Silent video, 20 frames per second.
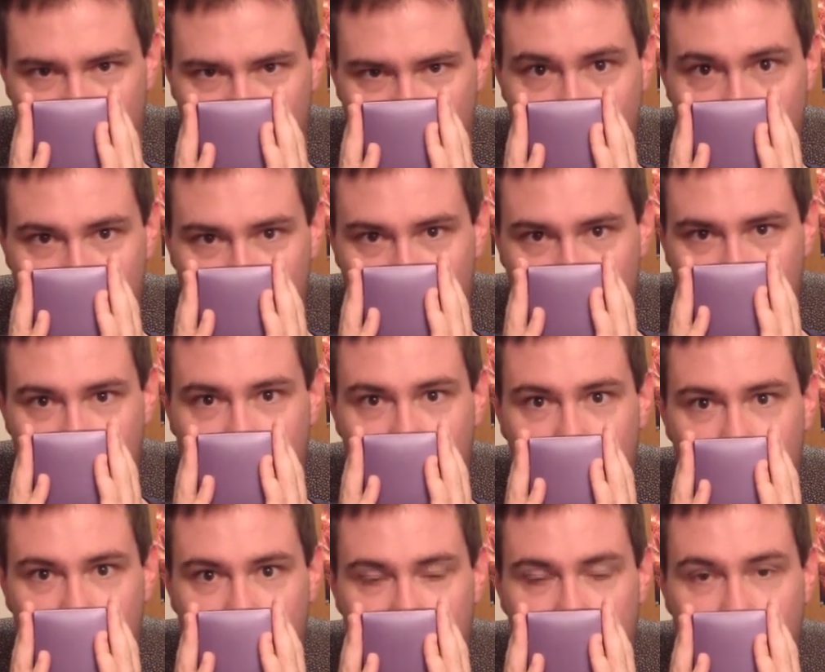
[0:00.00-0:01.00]
Uh, you could
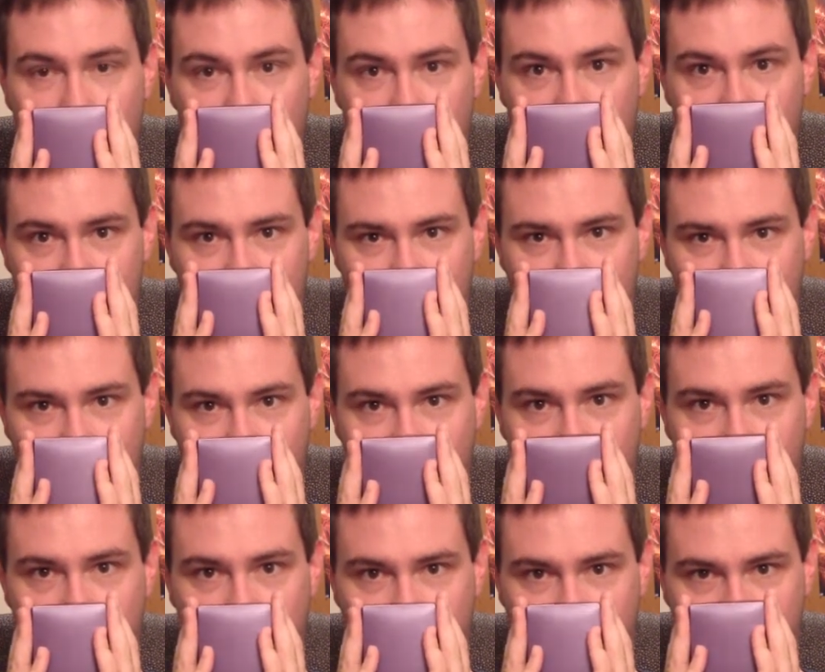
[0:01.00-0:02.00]
consider this my
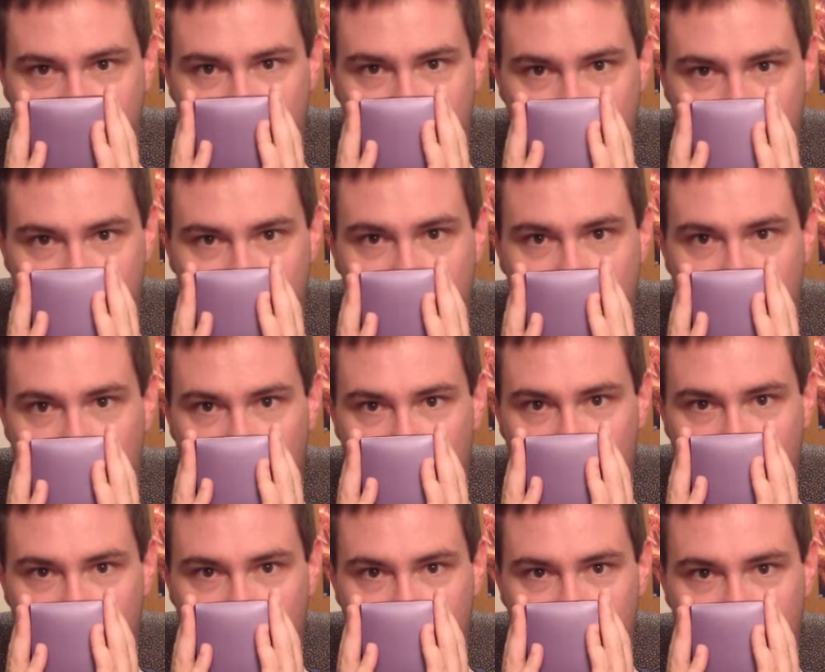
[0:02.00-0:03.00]
very first
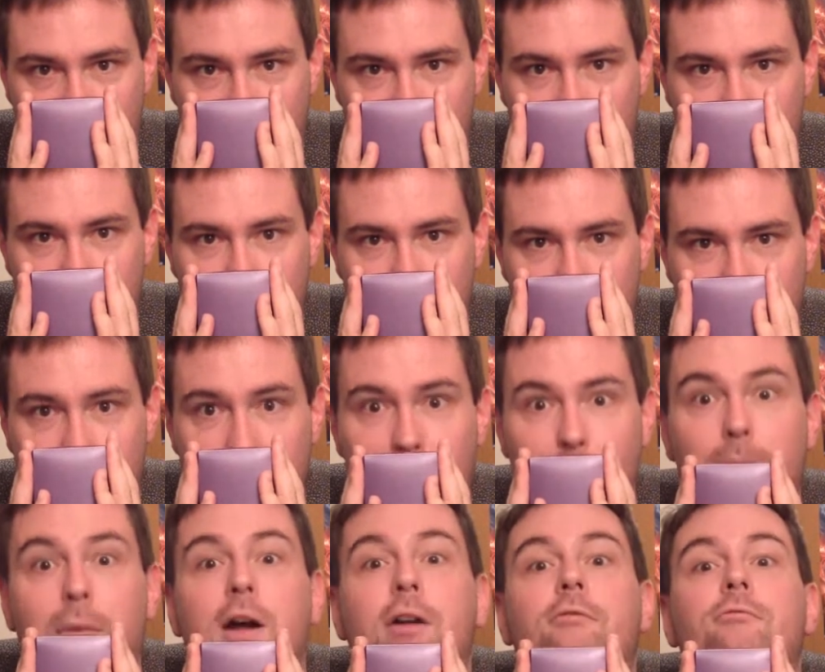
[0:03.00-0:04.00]
deck.
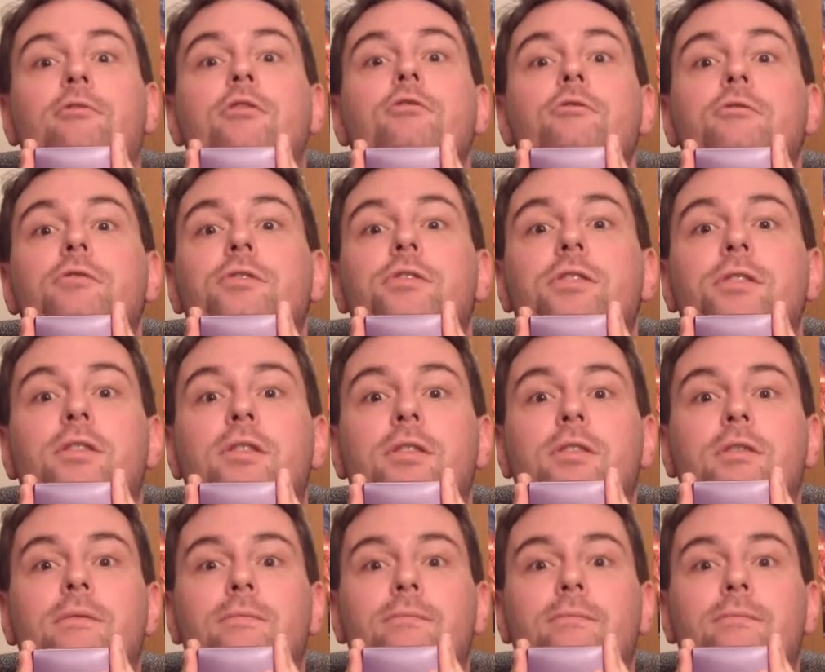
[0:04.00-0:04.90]
My roots.